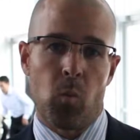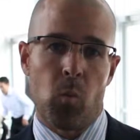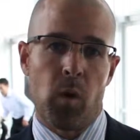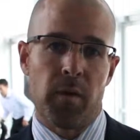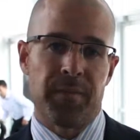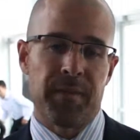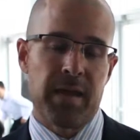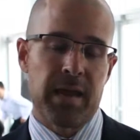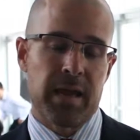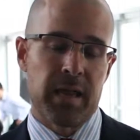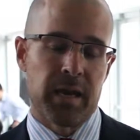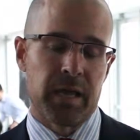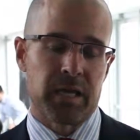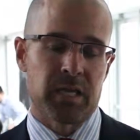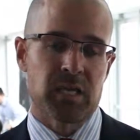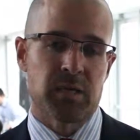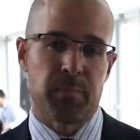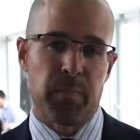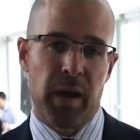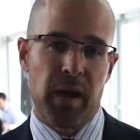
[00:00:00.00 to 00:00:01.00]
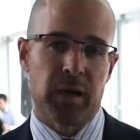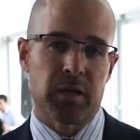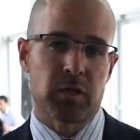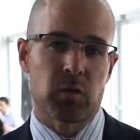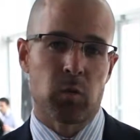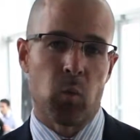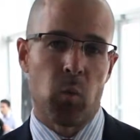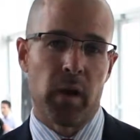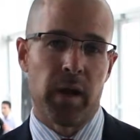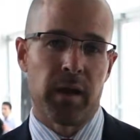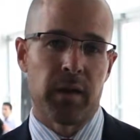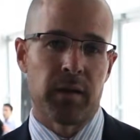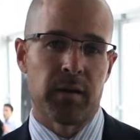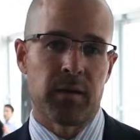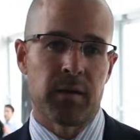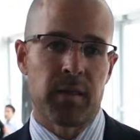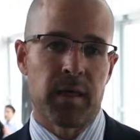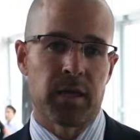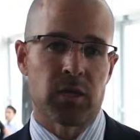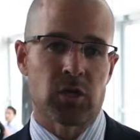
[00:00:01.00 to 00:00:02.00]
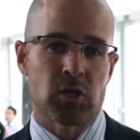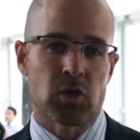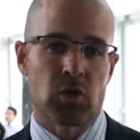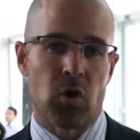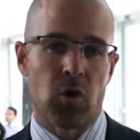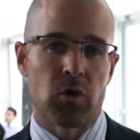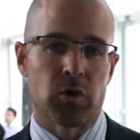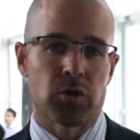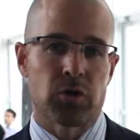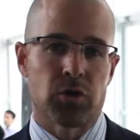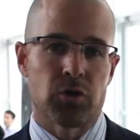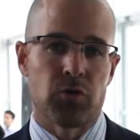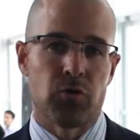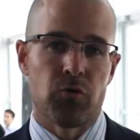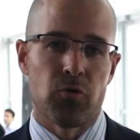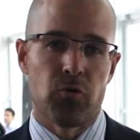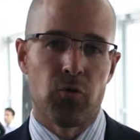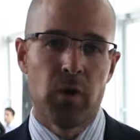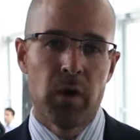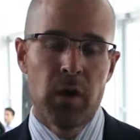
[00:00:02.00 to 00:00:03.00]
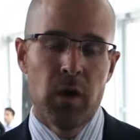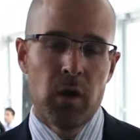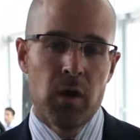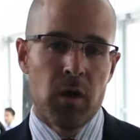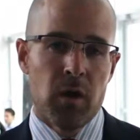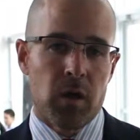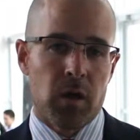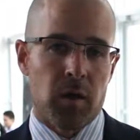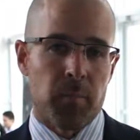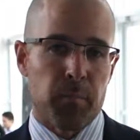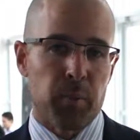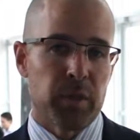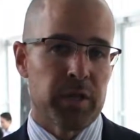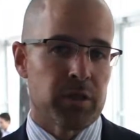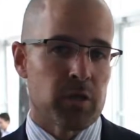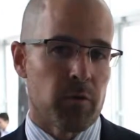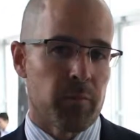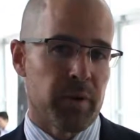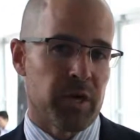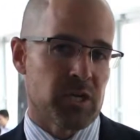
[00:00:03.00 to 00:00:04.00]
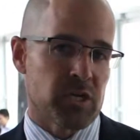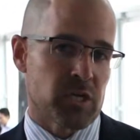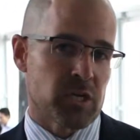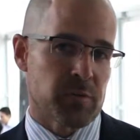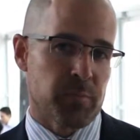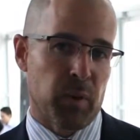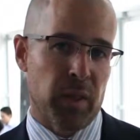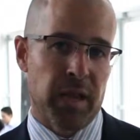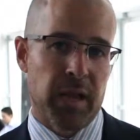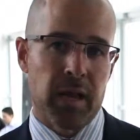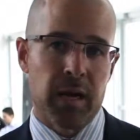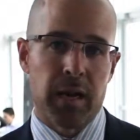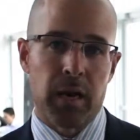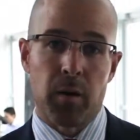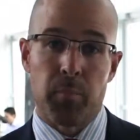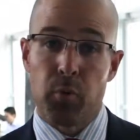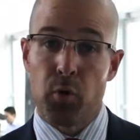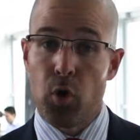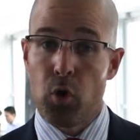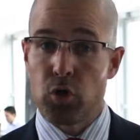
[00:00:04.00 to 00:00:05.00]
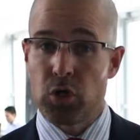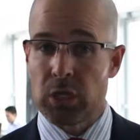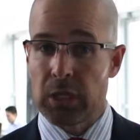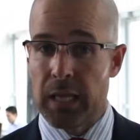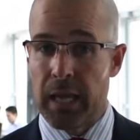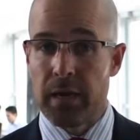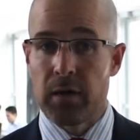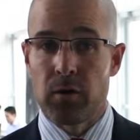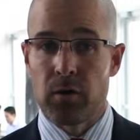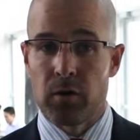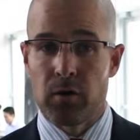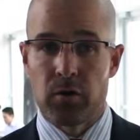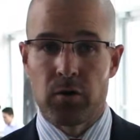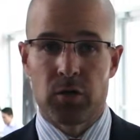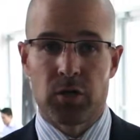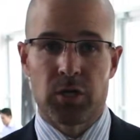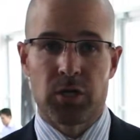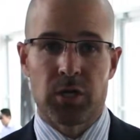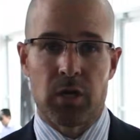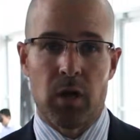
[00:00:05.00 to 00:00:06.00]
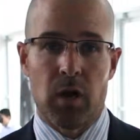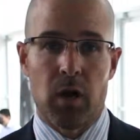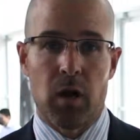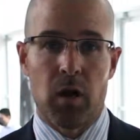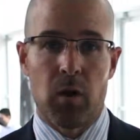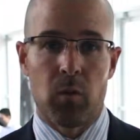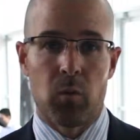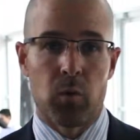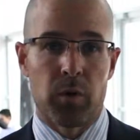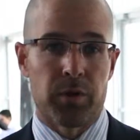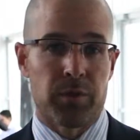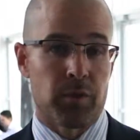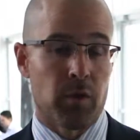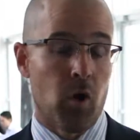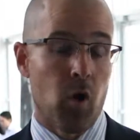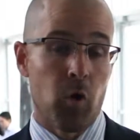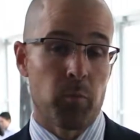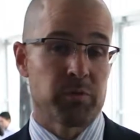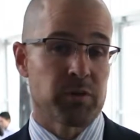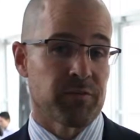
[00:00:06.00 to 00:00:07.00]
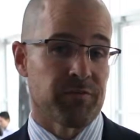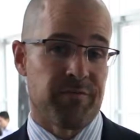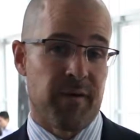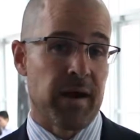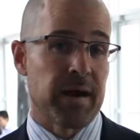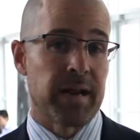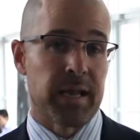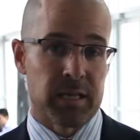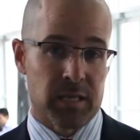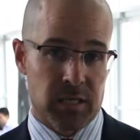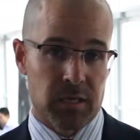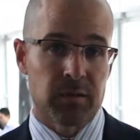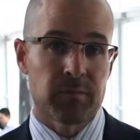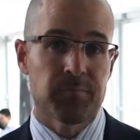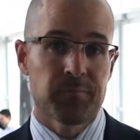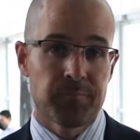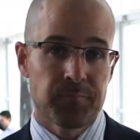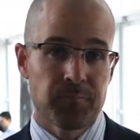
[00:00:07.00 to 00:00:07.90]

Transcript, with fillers: what they can expect when they start to complete their business plan and approach lenders uh, with the hopes of financing.